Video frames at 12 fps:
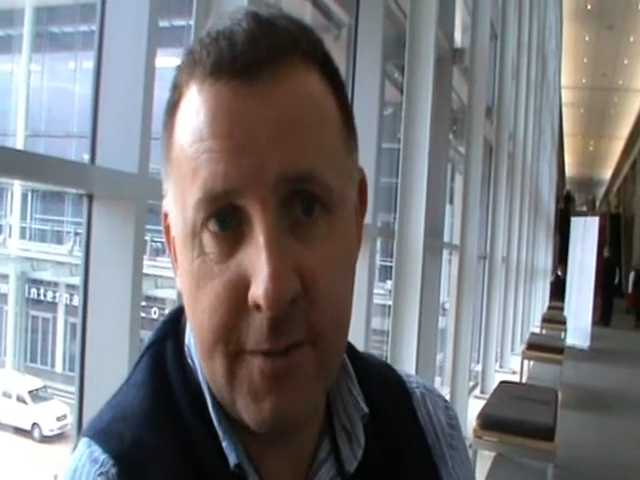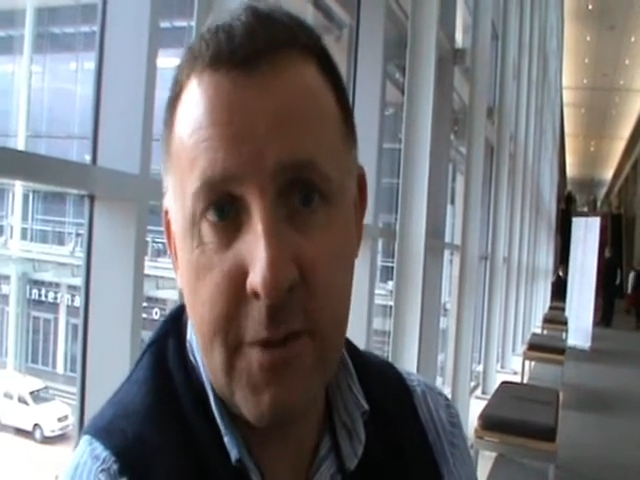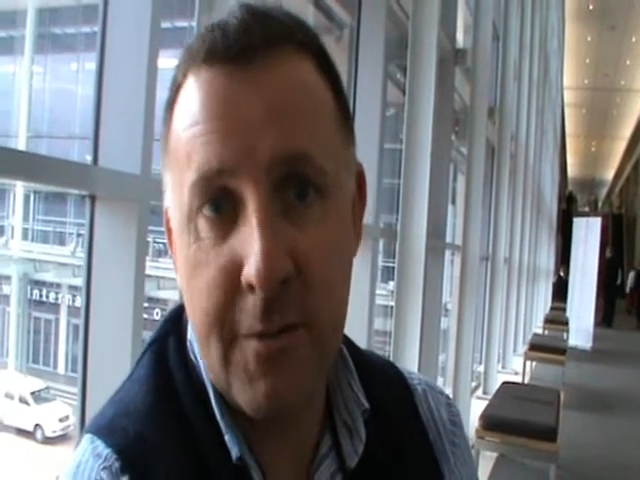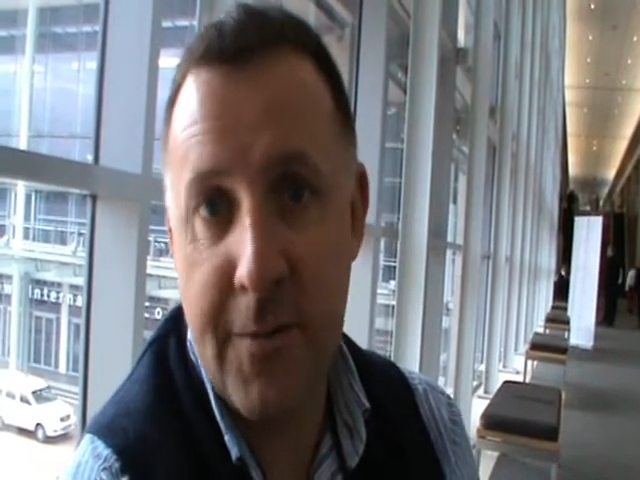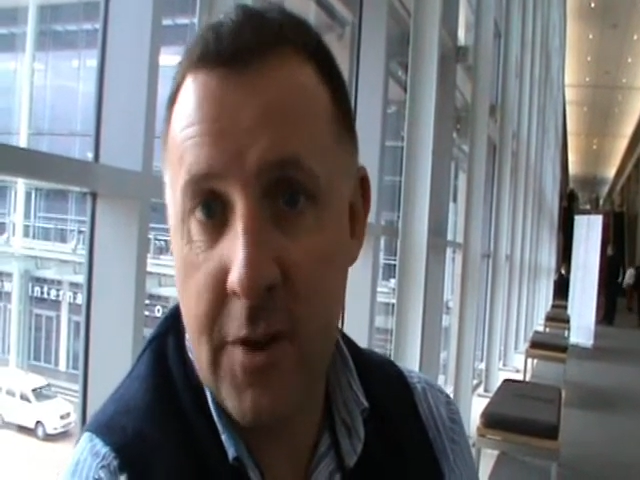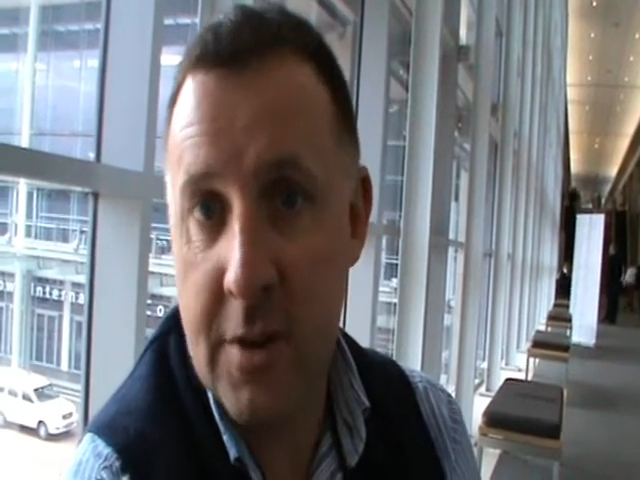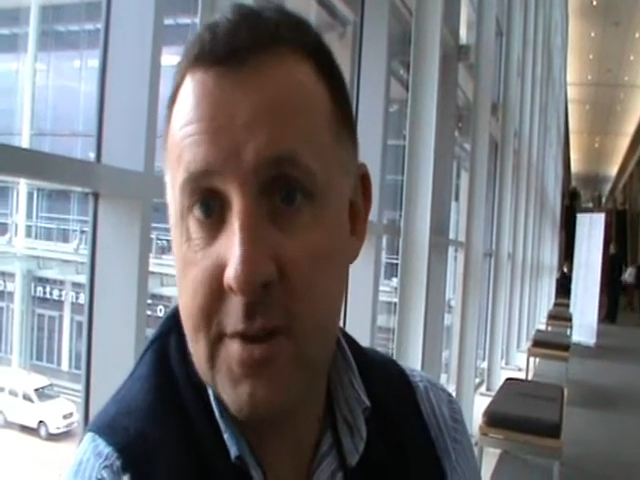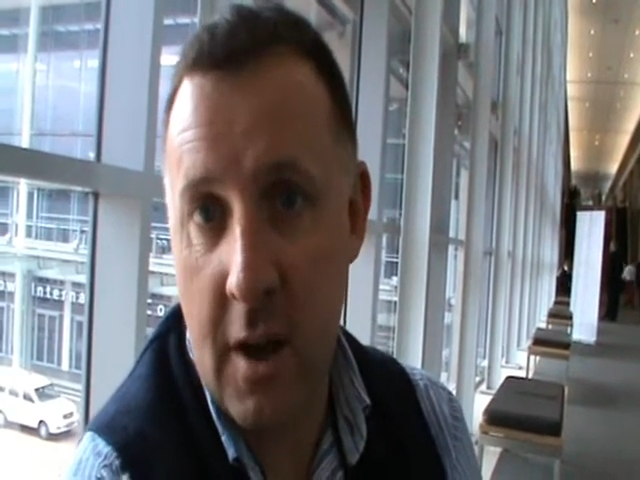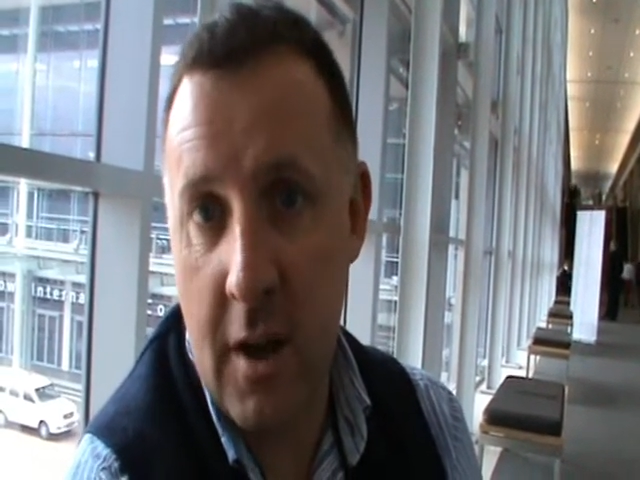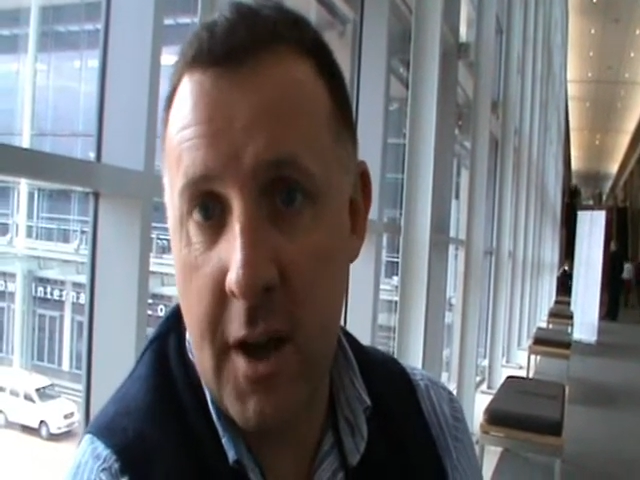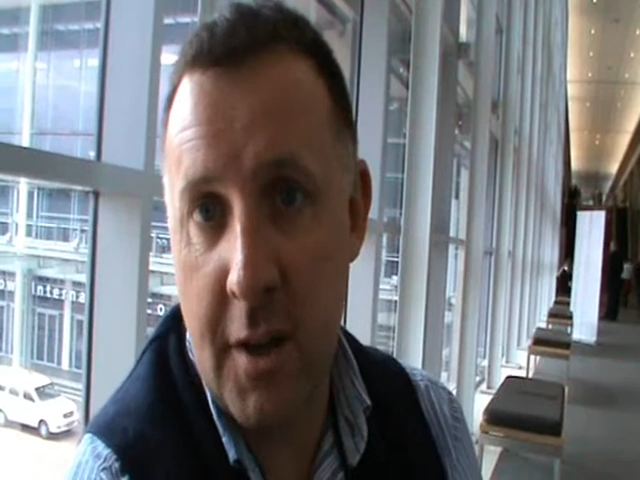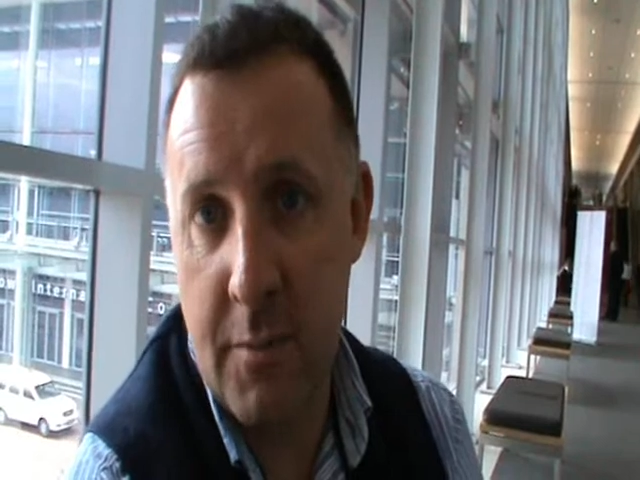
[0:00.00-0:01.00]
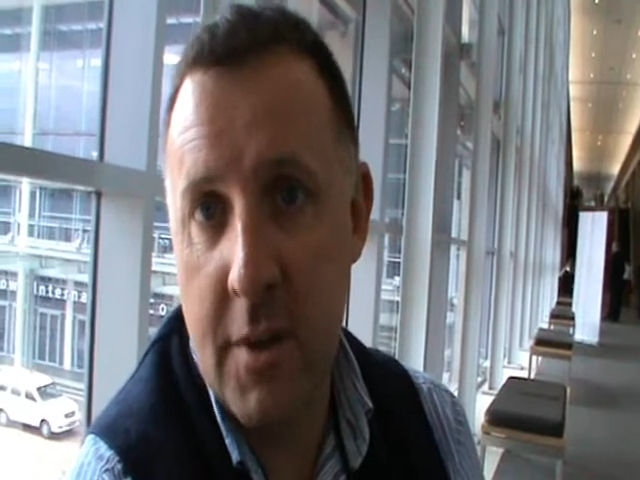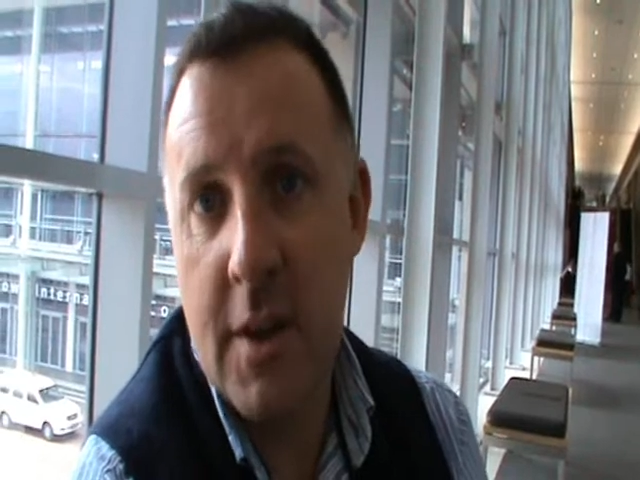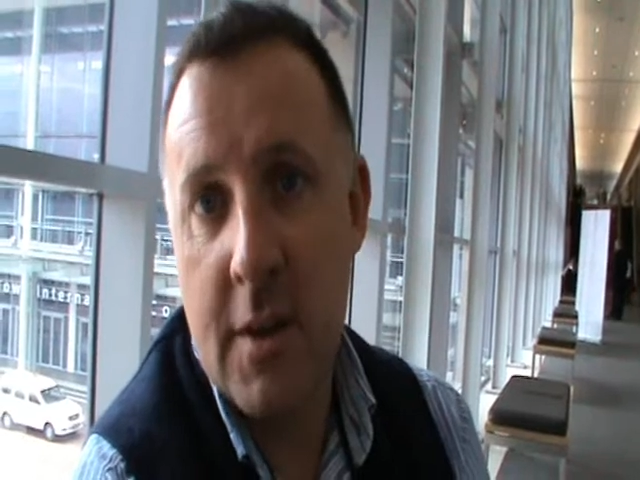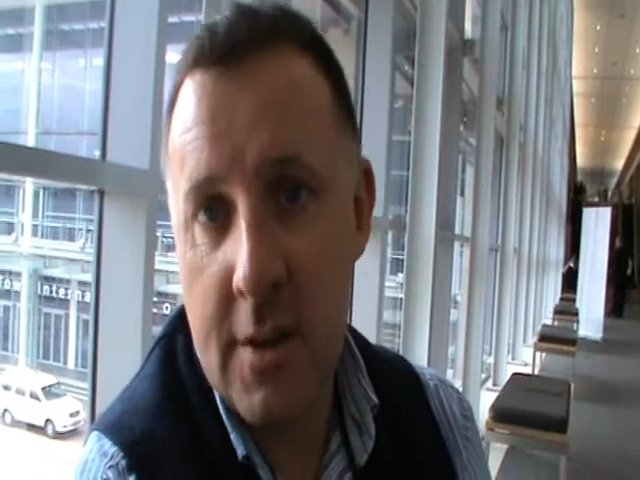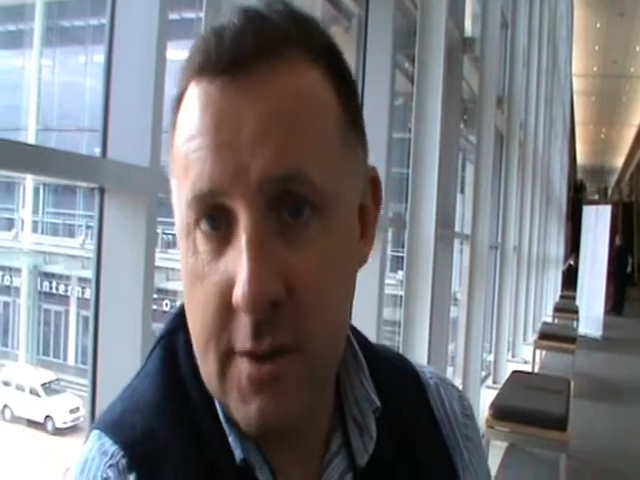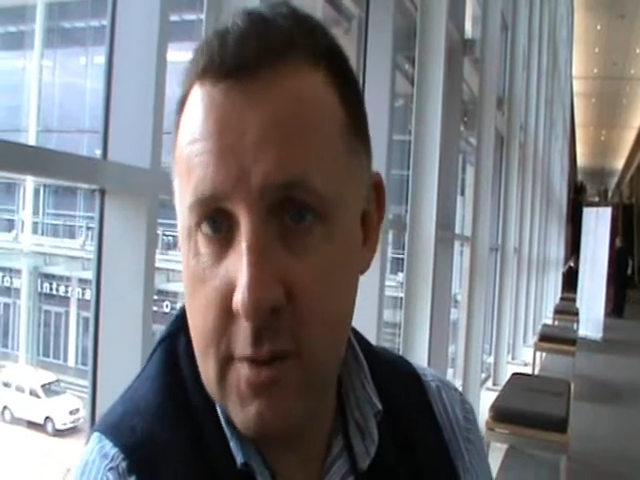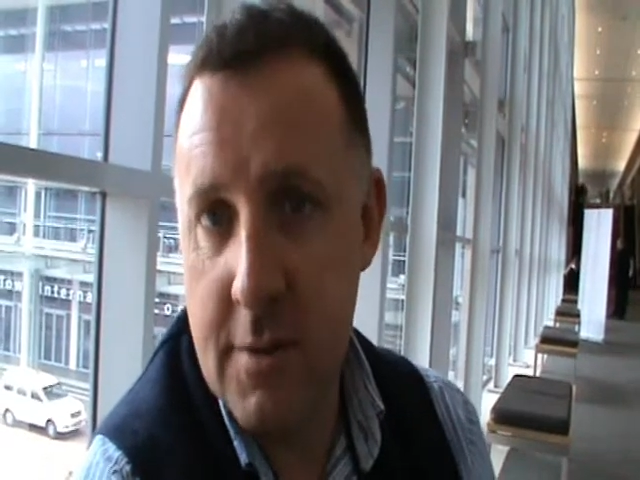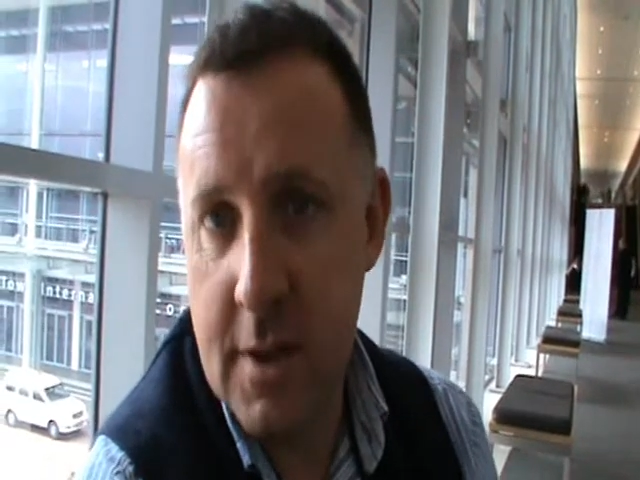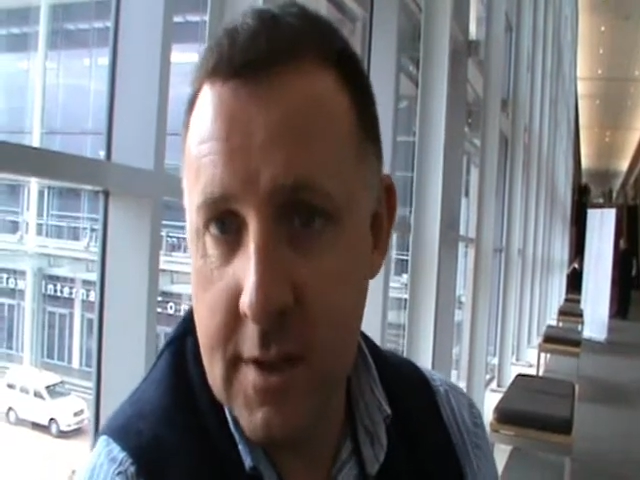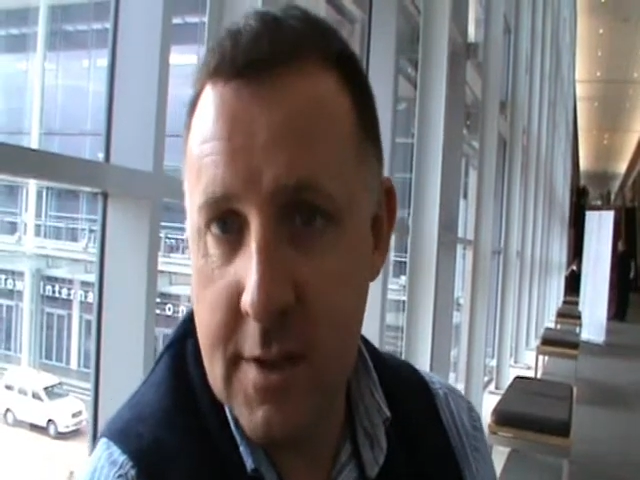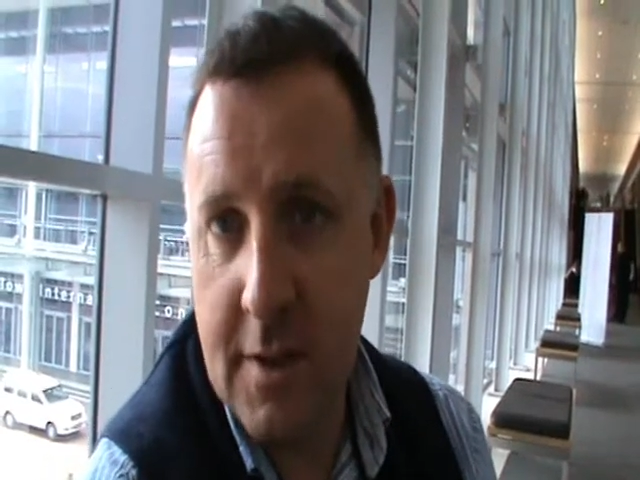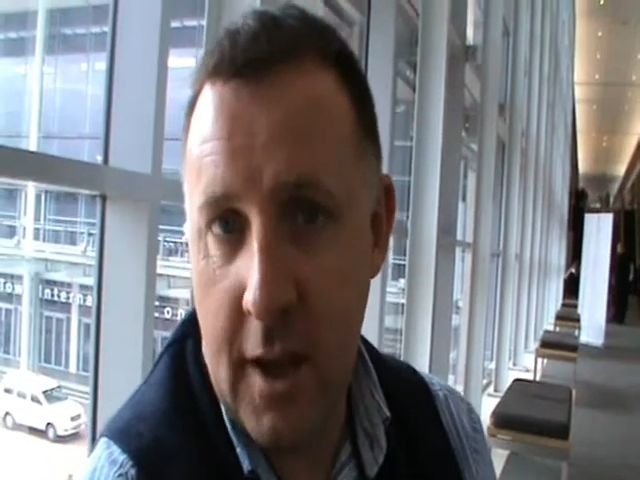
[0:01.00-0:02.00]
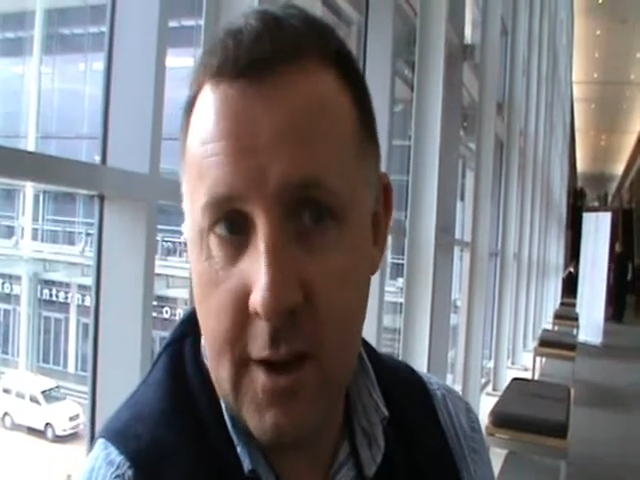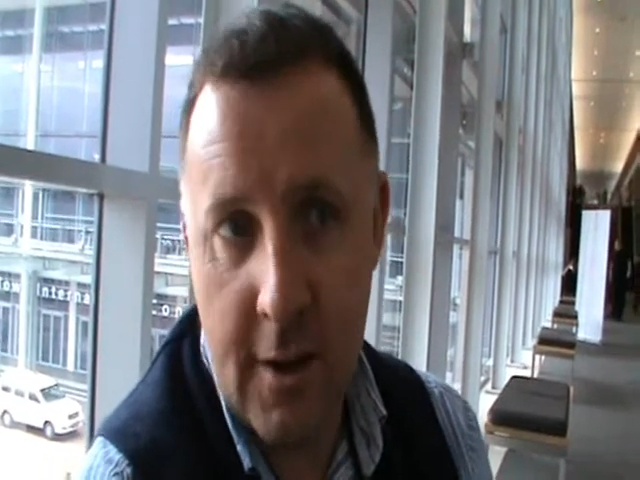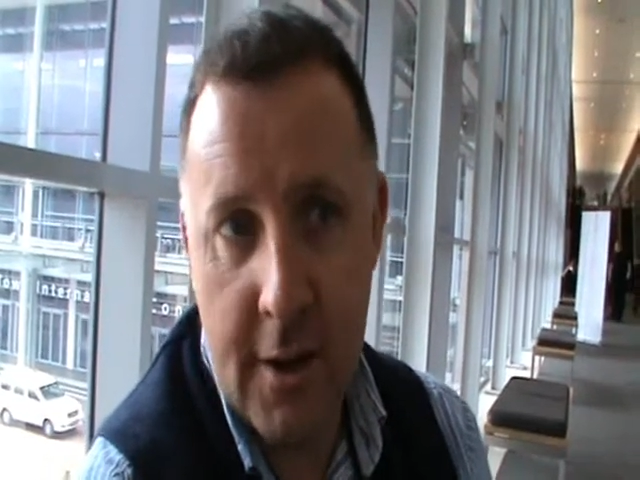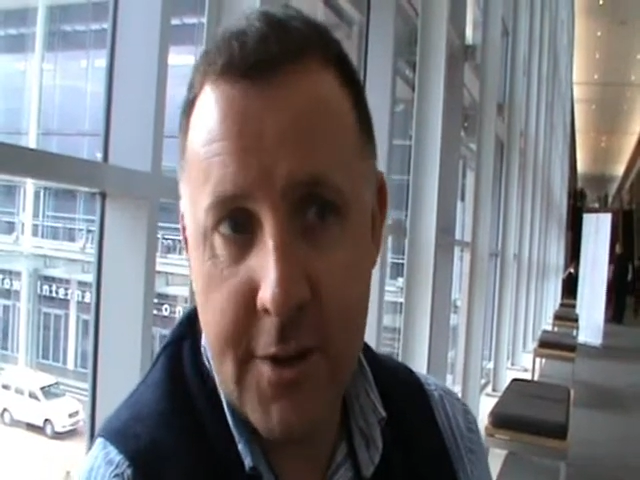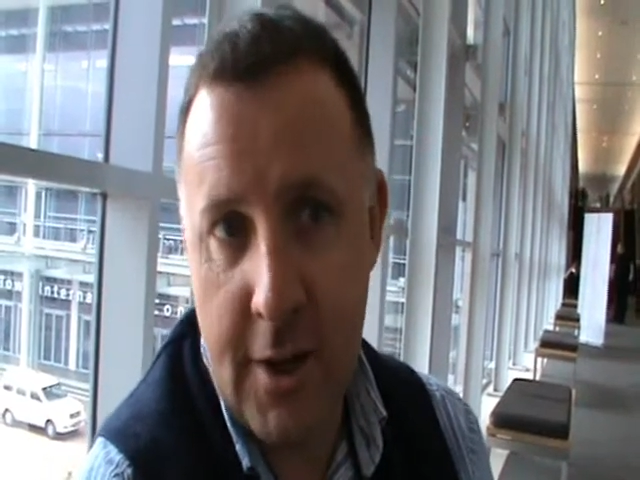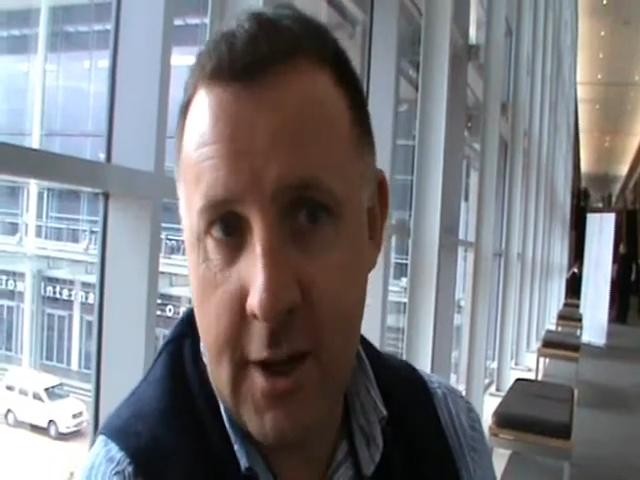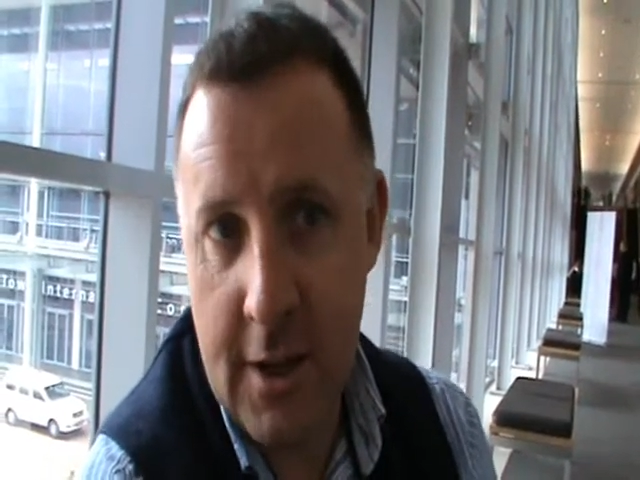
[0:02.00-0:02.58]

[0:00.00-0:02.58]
for the first time using this technology.